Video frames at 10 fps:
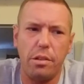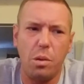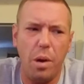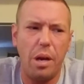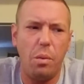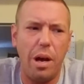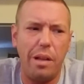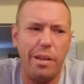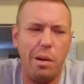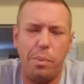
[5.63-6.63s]
quite a while
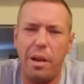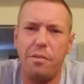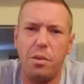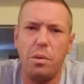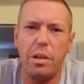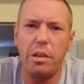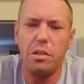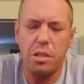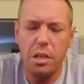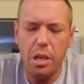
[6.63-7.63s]
now, probably a few years.